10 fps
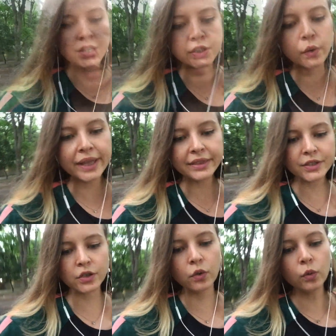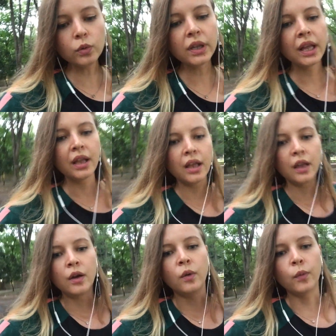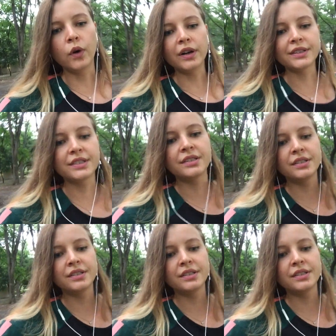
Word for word: So at the school, what